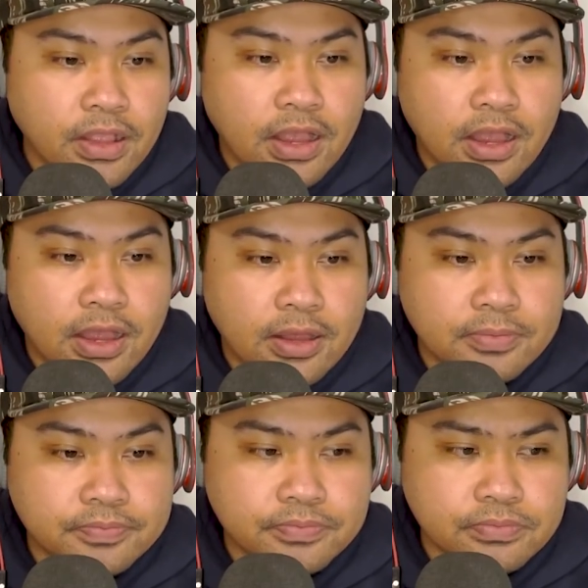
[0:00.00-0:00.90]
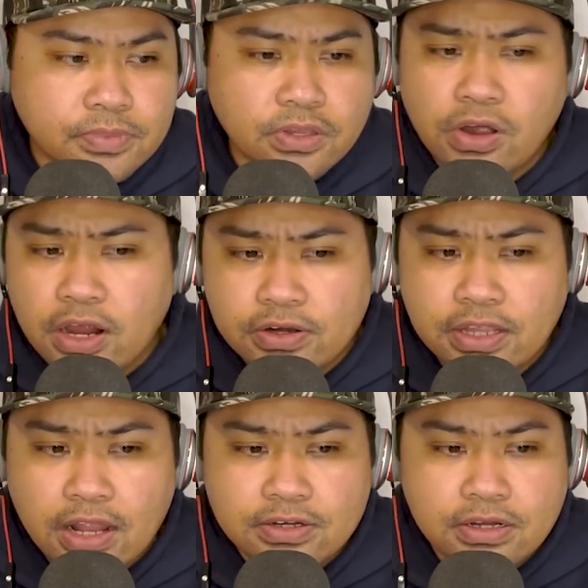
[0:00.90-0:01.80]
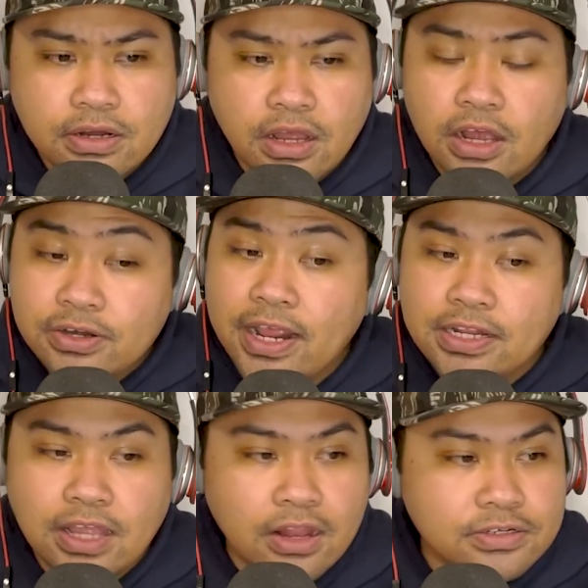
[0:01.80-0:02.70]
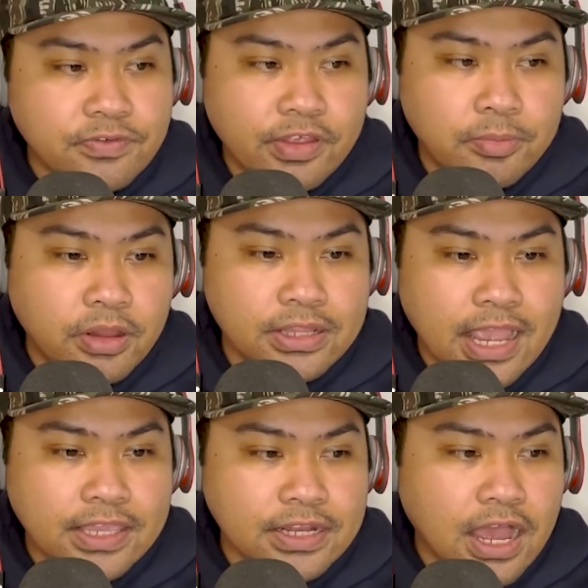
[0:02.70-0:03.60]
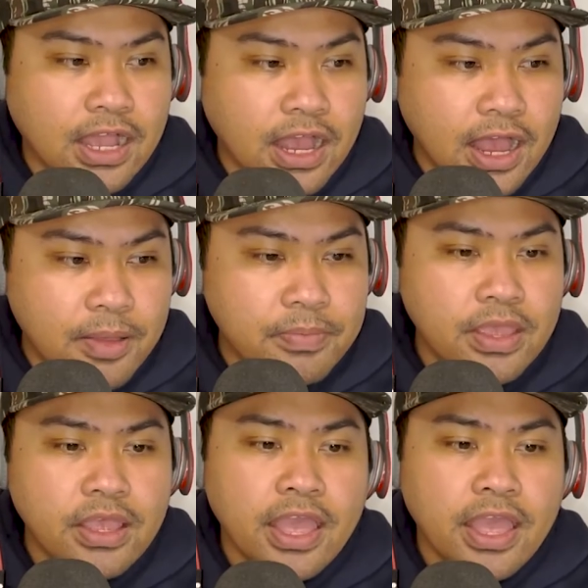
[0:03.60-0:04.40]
They're $180 available on Nike.com,